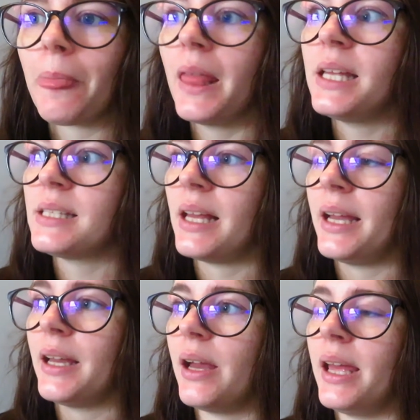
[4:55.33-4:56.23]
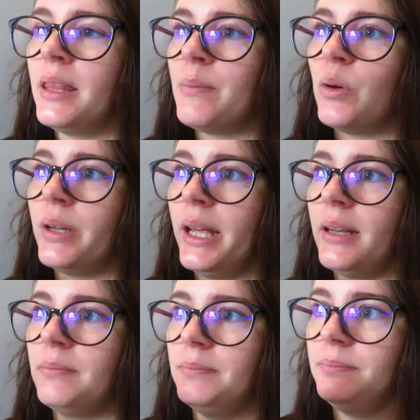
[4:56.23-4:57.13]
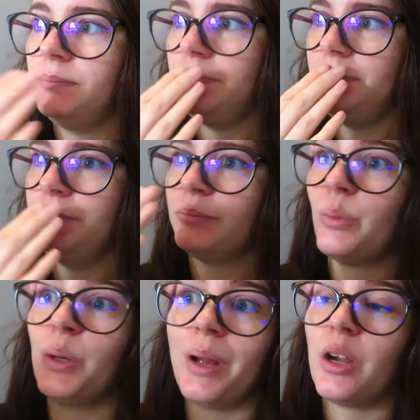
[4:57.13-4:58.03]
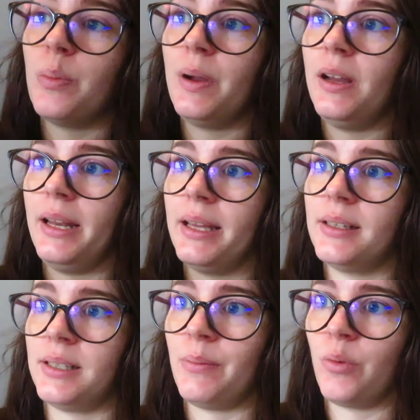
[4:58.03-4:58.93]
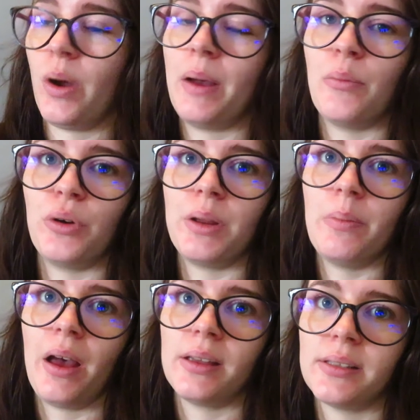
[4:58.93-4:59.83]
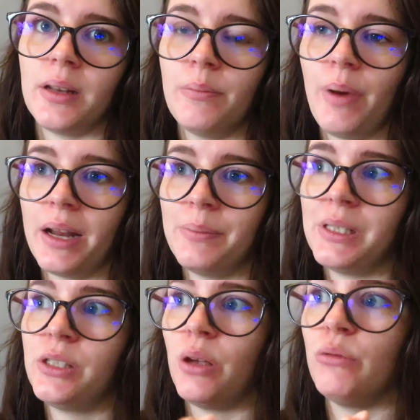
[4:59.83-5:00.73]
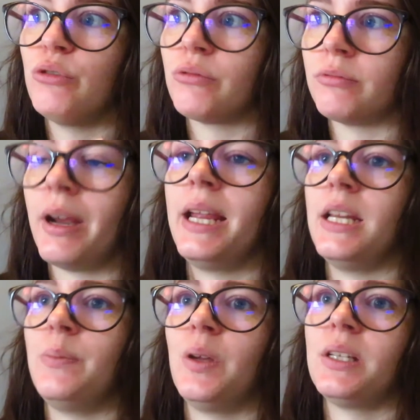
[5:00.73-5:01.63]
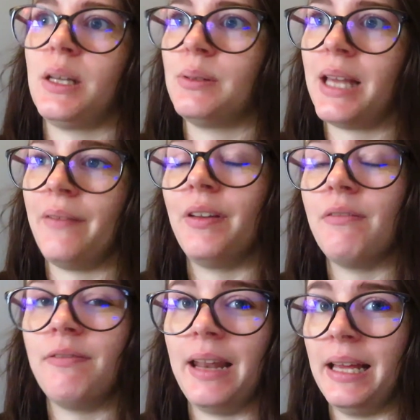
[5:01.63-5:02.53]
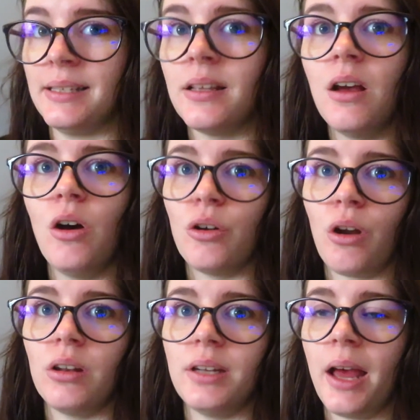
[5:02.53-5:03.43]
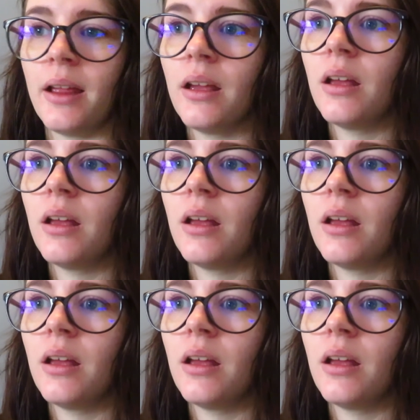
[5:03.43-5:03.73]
It's like in the morning we'd wake up early because I'm quite a morning person, but I'd be so drained because I was having flares on holiday.